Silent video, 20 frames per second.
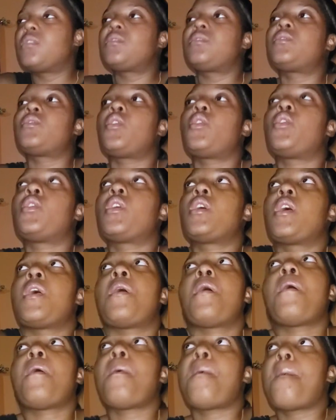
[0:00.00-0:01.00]
So
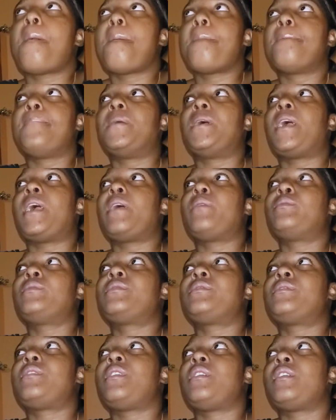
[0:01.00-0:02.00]
I was
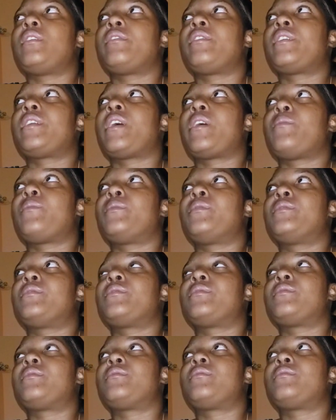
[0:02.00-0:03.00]
there and I was
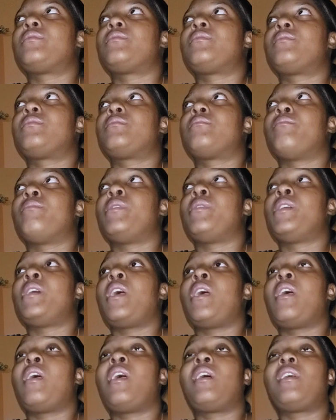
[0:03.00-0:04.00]
there a
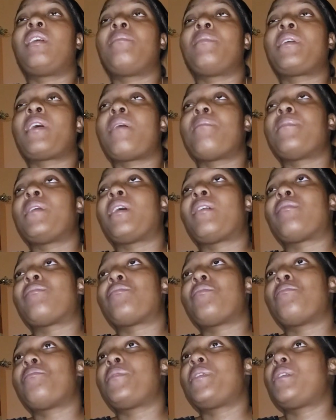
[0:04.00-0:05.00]
holler because I
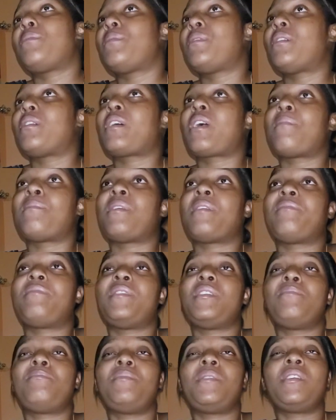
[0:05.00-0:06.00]
rope on the bed because I
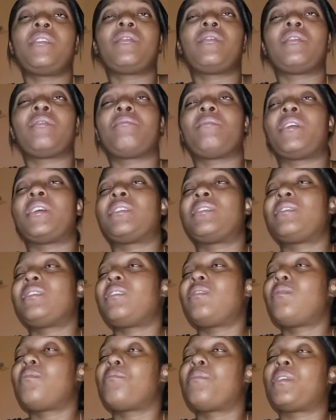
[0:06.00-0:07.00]
feel pain and I tell
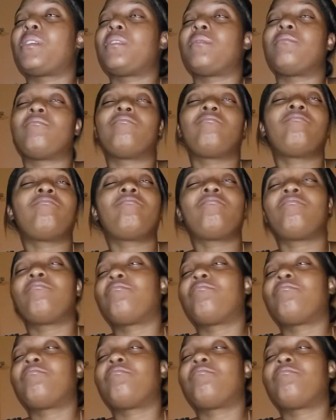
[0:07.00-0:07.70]
them man.